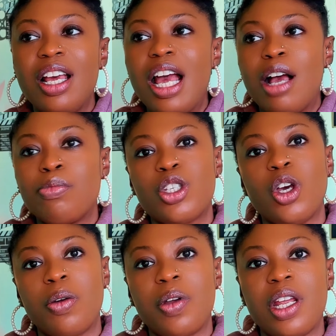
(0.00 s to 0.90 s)
I'm
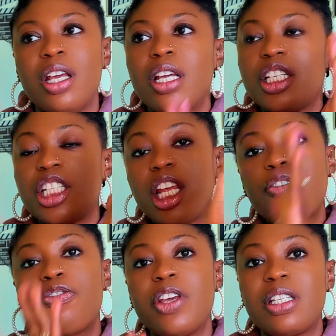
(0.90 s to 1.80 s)
sorry, she
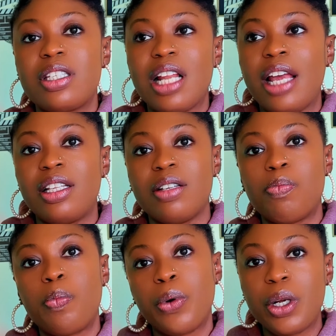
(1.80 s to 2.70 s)
fits like the
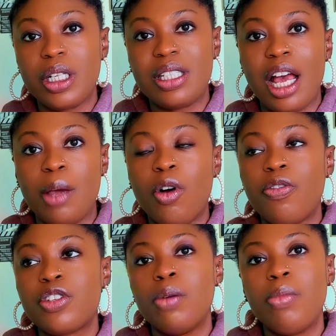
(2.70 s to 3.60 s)
prototype of
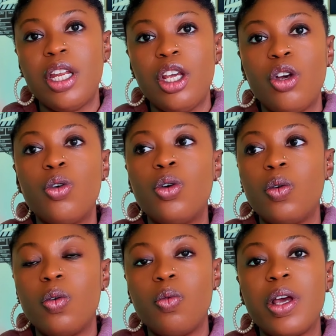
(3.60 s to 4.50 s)
somebody who
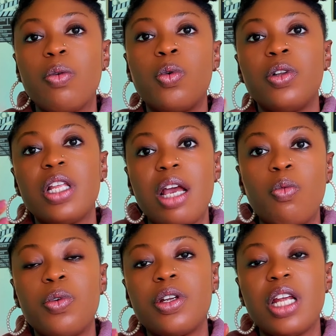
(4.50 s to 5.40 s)
would, would,
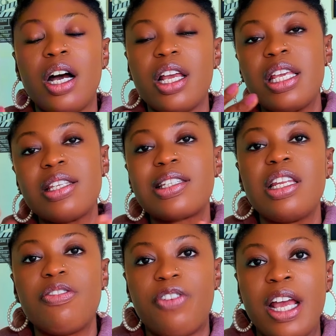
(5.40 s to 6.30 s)
would uh,
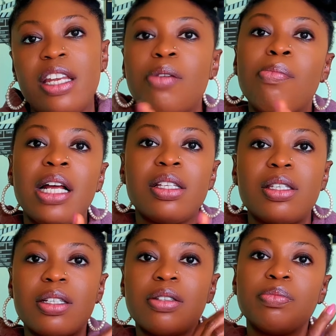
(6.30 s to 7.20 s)
easily find a man
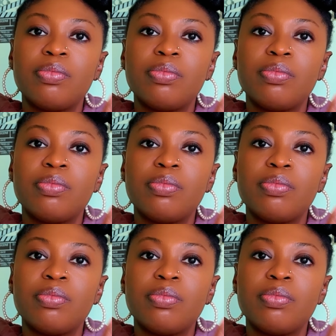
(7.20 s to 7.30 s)
to,